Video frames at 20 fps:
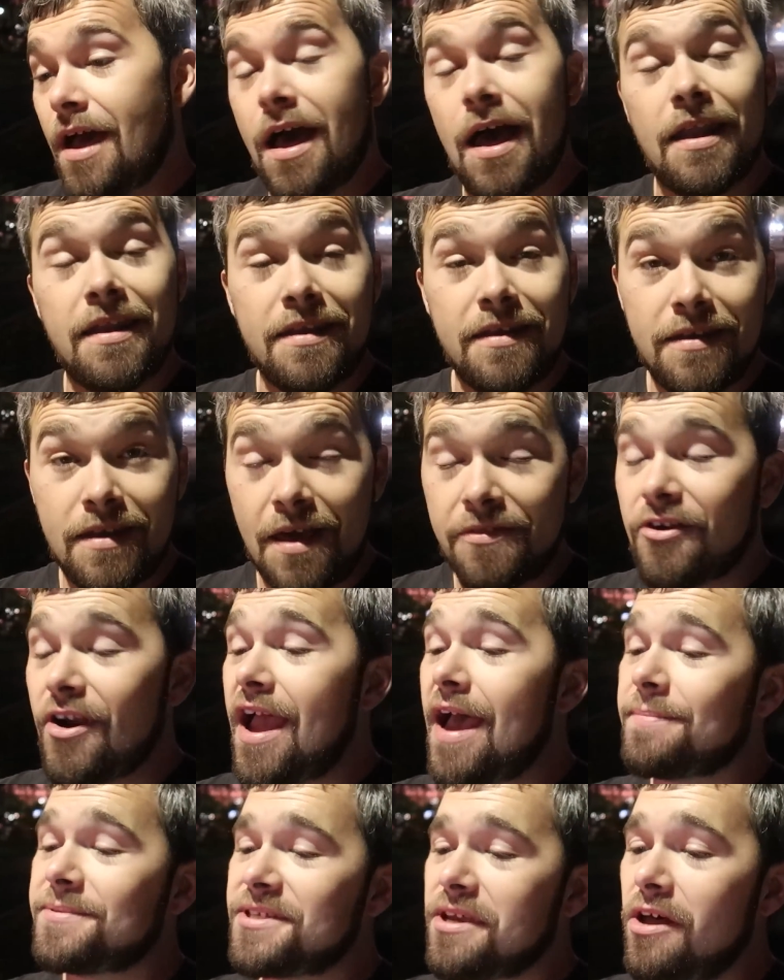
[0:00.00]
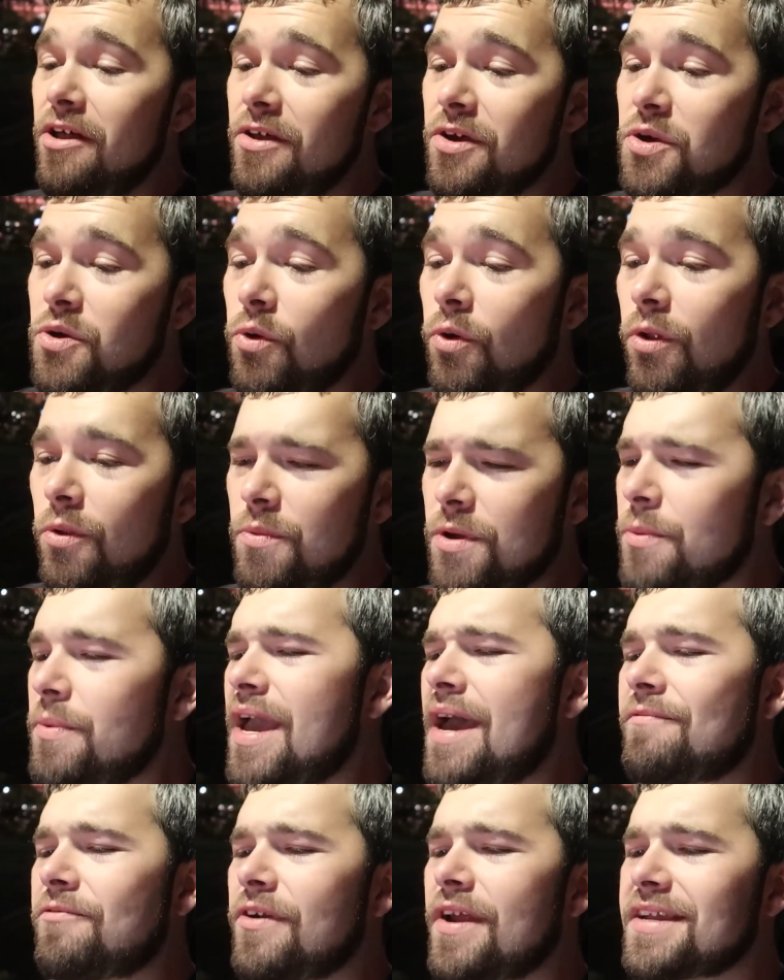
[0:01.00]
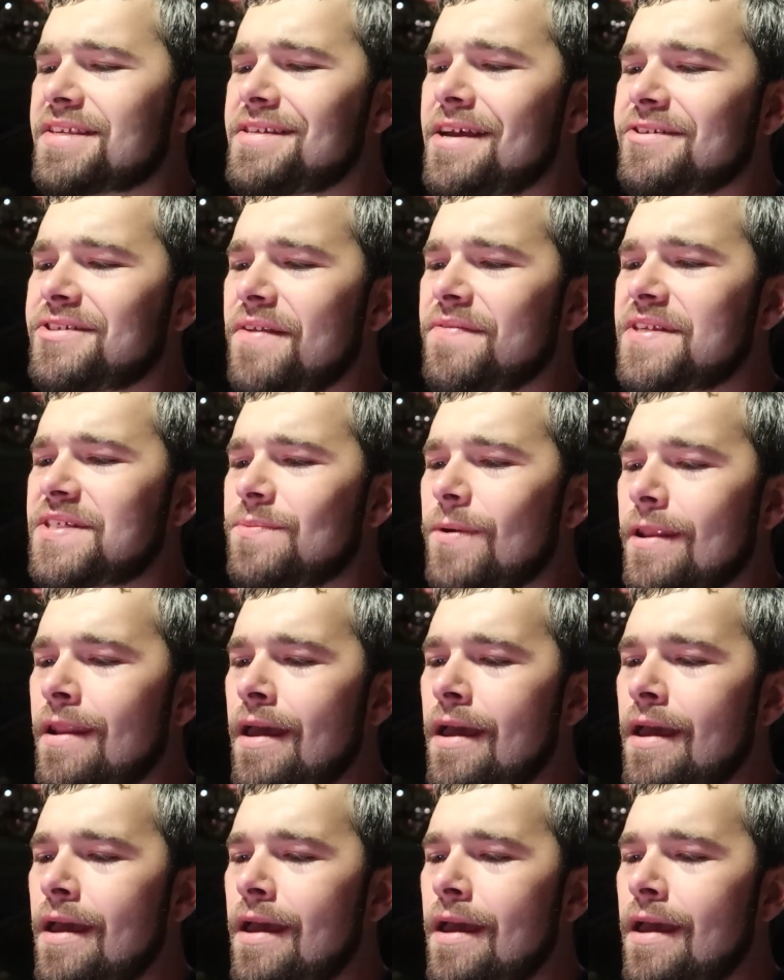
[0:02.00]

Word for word: Another Absol. Cool. What are we at for XLs on this one?